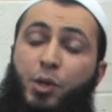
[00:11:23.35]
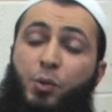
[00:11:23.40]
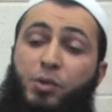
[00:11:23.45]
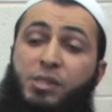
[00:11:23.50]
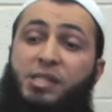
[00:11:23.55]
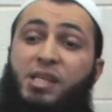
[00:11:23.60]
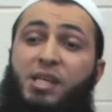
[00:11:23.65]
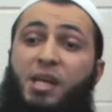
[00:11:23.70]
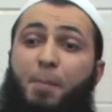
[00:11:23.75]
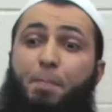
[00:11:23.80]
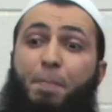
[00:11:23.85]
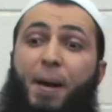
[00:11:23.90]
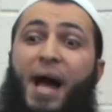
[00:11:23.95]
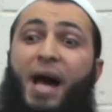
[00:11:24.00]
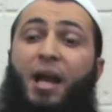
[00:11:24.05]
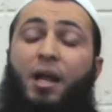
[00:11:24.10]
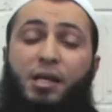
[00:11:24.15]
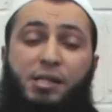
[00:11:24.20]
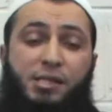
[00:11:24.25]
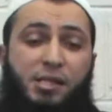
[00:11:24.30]
he will see a
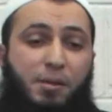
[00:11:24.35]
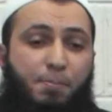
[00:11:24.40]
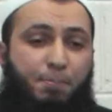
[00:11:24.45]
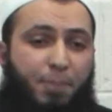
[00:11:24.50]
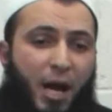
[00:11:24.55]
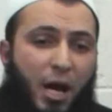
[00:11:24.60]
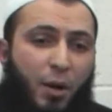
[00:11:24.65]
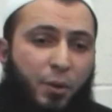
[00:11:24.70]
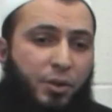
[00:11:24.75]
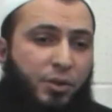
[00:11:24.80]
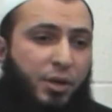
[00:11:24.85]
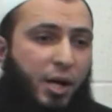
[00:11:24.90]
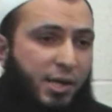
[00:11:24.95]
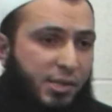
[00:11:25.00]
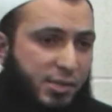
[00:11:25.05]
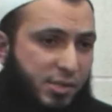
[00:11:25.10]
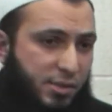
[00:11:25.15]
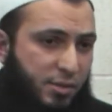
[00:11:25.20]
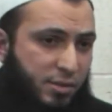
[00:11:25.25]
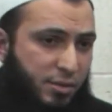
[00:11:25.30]
palace in
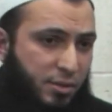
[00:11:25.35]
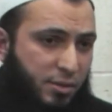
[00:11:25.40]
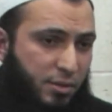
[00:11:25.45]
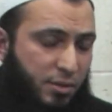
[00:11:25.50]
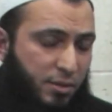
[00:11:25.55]
paradise.